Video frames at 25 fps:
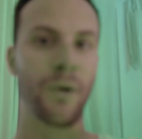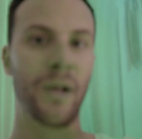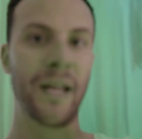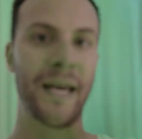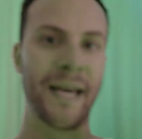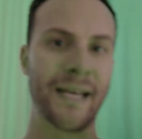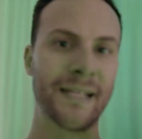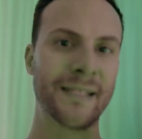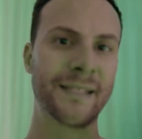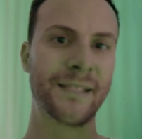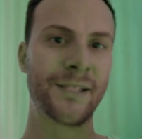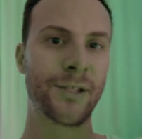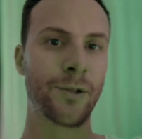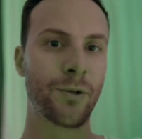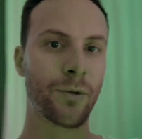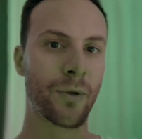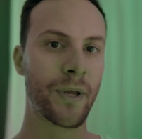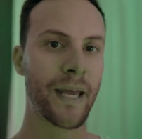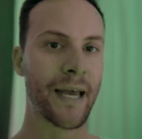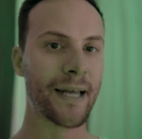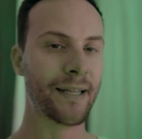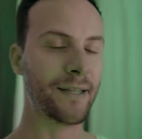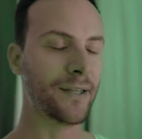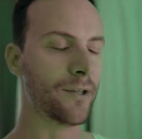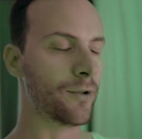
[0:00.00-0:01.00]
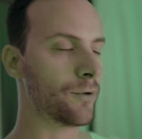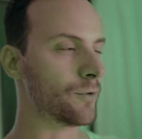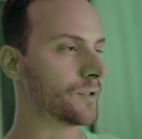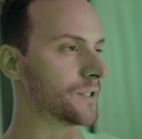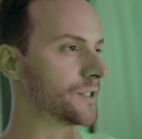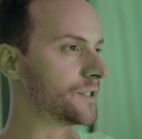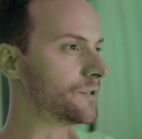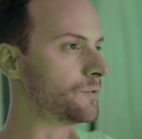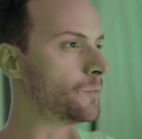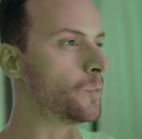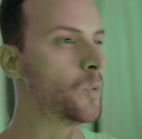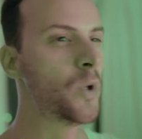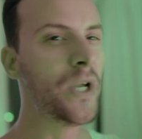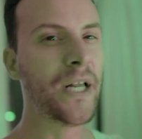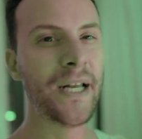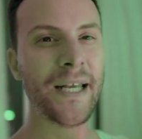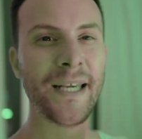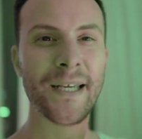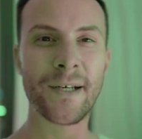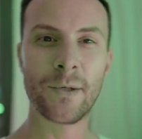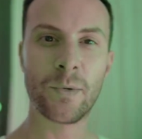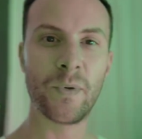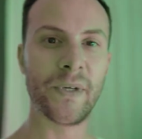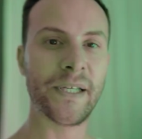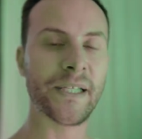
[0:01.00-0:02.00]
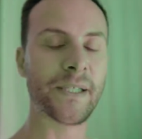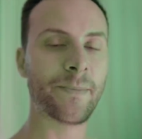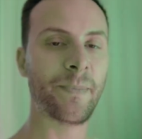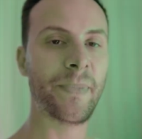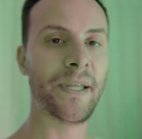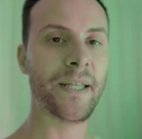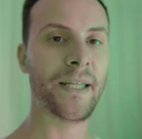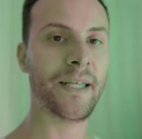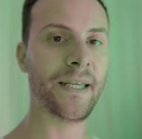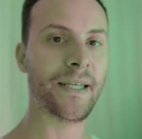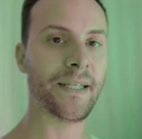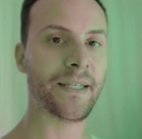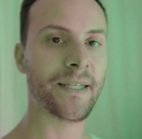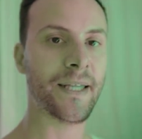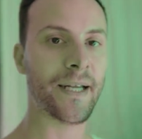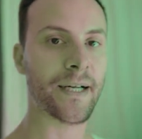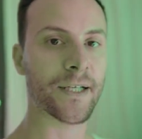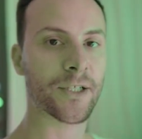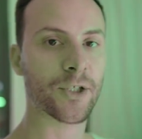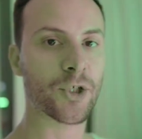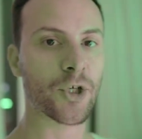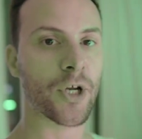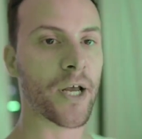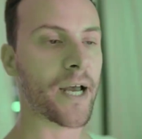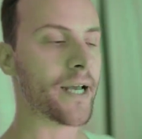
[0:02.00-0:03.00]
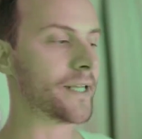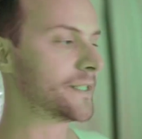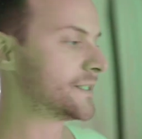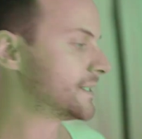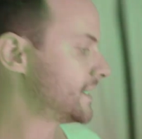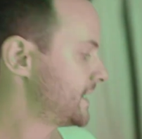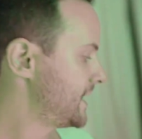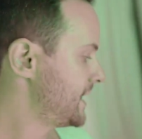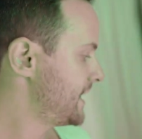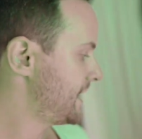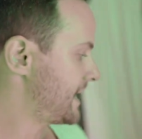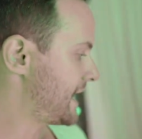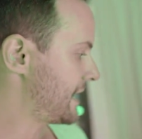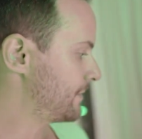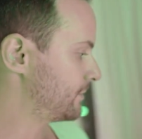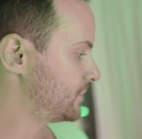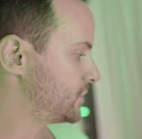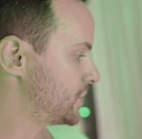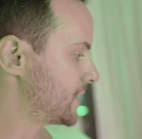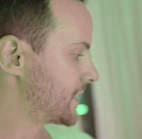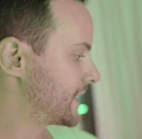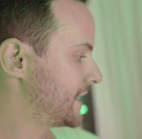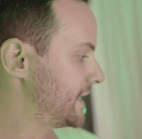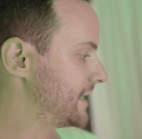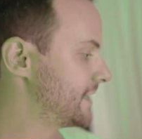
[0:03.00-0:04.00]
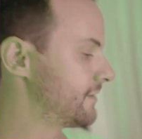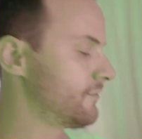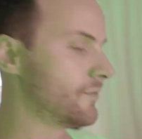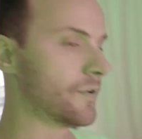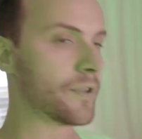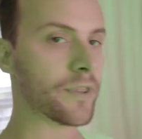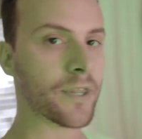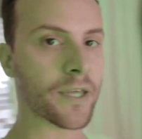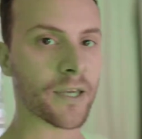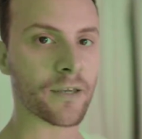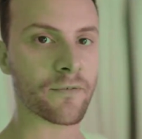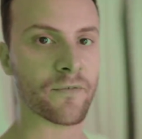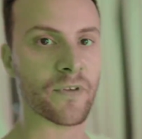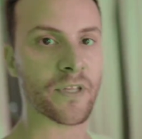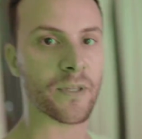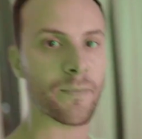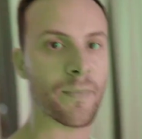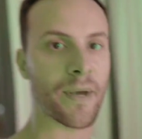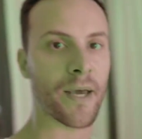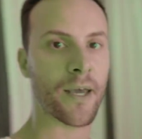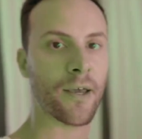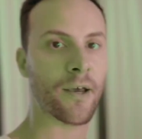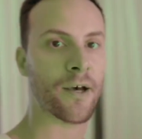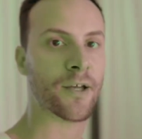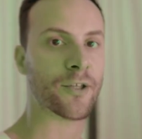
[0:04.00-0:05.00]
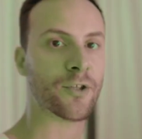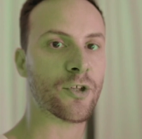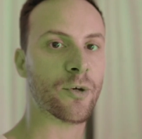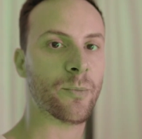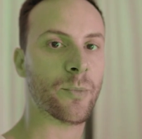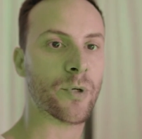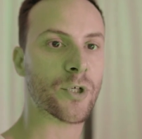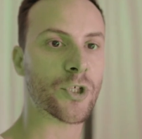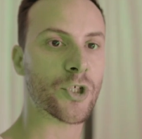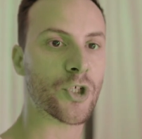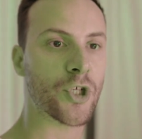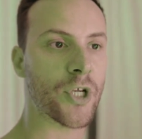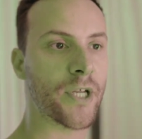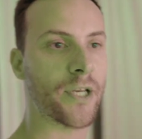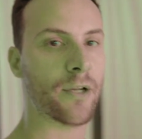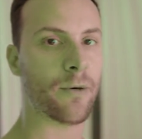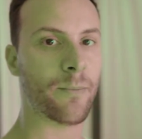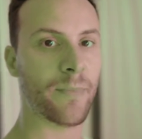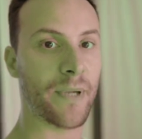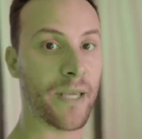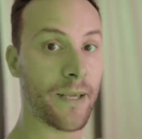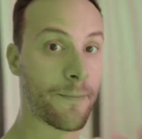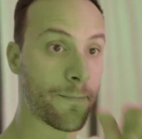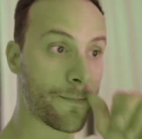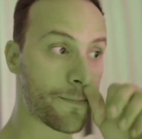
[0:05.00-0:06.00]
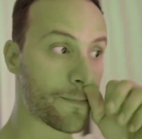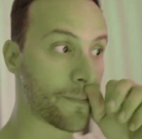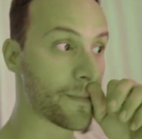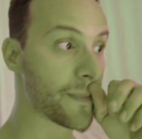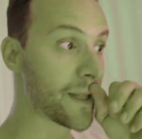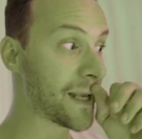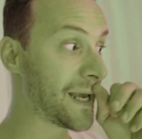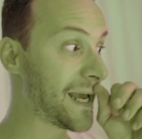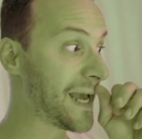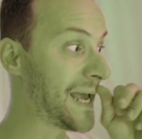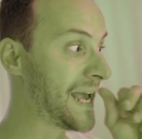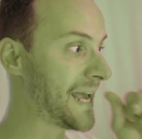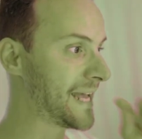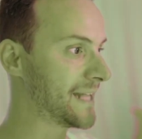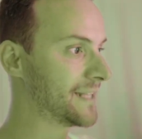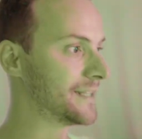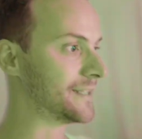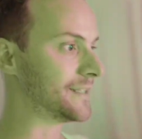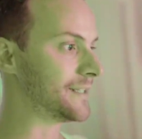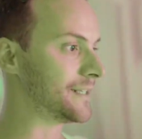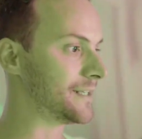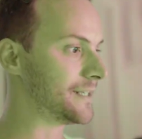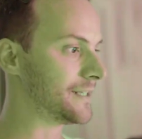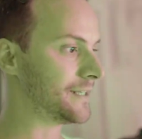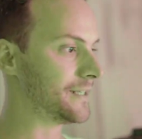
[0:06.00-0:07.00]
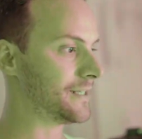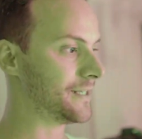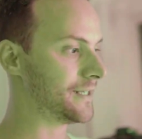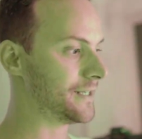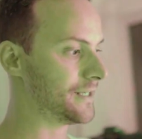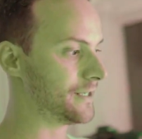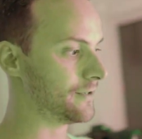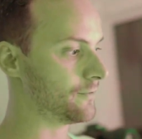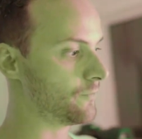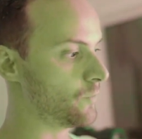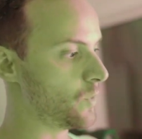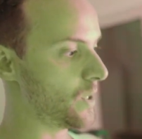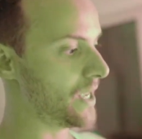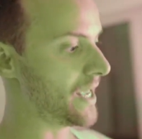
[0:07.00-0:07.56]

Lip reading: lens to get those really crispy detailed shots. I'm checking everything with my Atomos Shinobi, and we